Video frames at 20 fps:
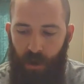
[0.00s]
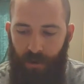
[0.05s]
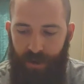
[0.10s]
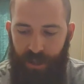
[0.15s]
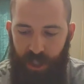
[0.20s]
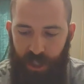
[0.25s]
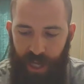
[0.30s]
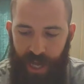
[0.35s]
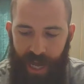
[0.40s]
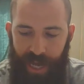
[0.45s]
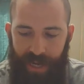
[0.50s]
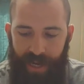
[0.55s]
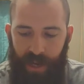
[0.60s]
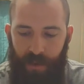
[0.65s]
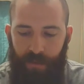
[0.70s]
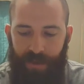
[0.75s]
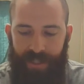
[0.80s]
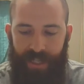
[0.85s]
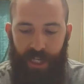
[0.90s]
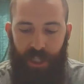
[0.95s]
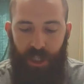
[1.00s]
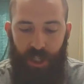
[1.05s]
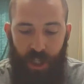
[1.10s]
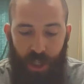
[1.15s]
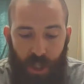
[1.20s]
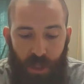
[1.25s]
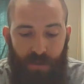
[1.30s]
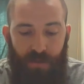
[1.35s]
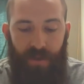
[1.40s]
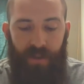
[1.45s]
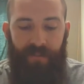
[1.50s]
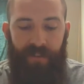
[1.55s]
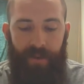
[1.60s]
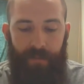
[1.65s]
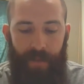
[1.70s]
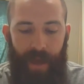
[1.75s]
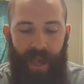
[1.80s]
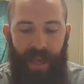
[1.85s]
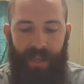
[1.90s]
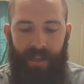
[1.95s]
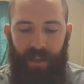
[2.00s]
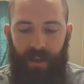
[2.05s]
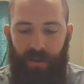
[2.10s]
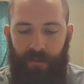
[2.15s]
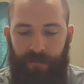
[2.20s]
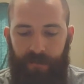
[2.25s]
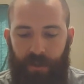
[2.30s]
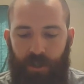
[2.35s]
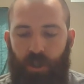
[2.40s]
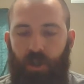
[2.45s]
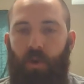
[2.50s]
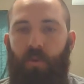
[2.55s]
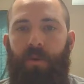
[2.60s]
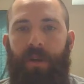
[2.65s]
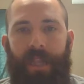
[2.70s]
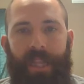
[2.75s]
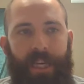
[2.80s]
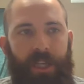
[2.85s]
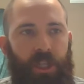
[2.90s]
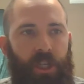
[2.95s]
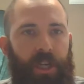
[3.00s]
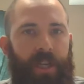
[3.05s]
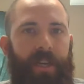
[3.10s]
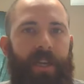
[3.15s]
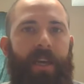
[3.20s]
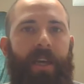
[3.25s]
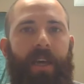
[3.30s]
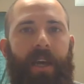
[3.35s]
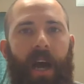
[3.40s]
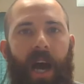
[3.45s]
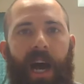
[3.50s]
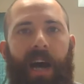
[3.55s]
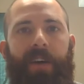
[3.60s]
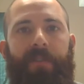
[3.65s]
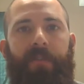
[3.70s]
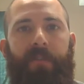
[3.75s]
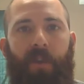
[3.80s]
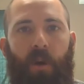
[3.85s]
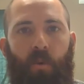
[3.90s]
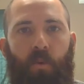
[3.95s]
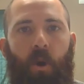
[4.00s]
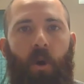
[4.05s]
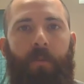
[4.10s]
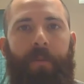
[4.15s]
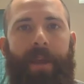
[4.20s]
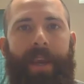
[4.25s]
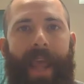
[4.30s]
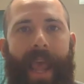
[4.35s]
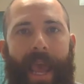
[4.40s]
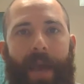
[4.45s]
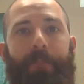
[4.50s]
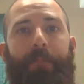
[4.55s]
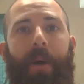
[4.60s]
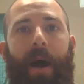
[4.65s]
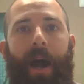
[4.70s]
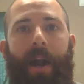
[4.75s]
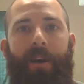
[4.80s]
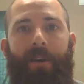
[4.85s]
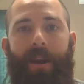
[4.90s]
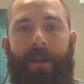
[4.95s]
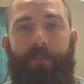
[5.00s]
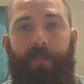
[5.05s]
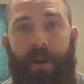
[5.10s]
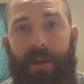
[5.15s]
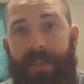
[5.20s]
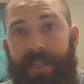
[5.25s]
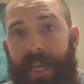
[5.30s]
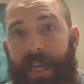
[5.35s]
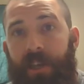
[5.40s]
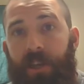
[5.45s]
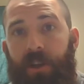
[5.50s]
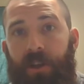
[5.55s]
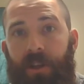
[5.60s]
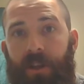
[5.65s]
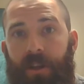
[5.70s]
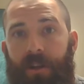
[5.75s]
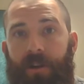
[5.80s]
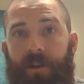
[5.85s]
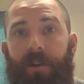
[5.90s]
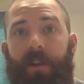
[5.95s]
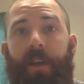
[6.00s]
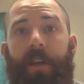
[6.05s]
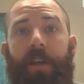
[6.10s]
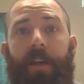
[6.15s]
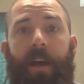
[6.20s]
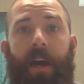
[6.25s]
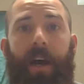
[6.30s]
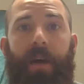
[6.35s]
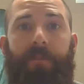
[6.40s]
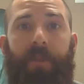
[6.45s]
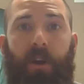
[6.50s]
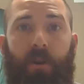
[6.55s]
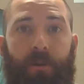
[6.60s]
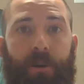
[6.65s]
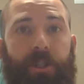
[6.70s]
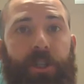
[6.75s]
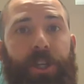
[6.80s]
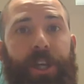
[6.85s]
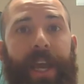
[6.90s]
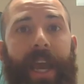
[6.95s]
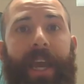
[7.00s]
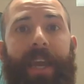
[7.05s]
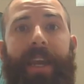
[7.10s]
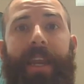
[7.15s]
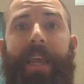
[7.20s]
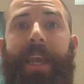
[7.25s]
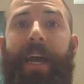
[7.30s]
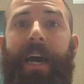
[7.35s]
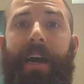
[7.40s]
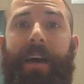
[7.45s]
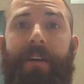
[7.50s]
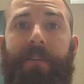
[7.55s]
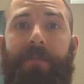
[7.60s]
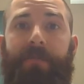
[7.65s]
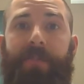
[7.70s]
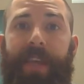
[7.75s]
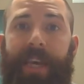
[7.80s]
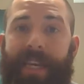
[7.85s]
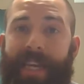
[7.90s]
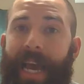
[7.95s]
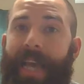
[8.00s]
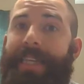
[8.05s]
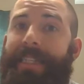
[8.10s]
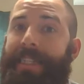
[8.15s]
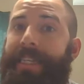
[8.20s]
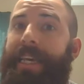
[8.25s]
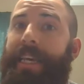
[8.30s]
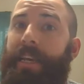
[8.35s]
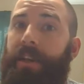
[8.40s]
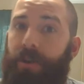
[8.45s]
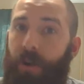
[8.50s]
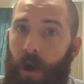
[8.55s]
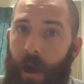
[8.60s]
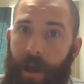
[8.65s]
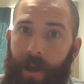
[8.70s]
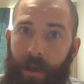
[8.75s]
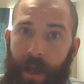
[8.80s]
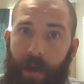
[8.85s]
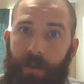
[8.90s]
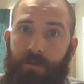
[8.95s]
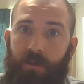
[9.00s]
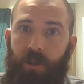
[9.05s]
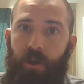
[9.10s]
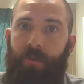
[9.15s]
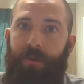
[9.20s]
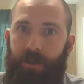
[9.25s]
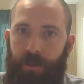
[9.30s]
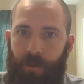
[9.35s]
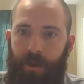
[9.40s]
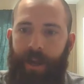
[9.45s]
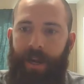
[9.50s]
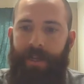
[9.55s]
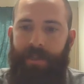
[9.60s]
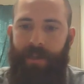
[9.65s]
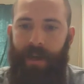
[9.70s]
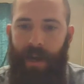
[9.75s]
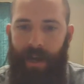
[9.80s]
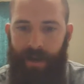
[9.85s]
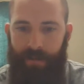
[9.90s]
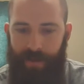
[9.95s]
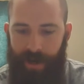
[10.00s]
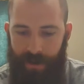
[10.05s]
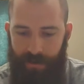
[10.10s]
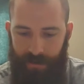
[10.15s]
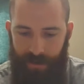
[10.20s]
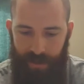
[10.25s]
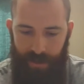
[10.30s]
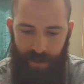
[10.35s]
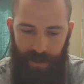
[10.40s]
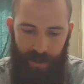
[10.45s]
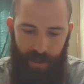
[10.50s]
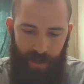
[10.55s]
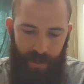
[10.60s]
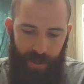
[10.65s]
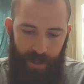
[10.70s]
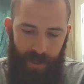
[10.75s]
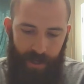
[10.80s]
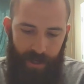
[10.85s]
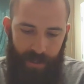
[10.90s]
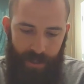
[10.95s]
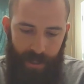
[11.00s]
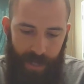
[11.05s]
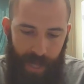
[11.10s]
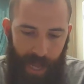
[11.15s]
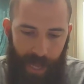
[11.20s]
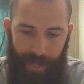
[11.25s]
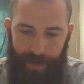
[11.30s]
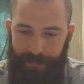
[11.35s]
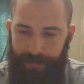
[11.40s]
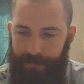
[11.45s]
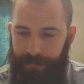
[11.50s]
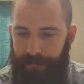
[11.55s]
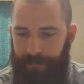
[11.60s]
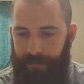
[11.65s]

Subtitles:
Christianity was exclusively made the official religion of the Roman Empire. In particular, the Christianity of the Nicene Council, which we're going to talk about today.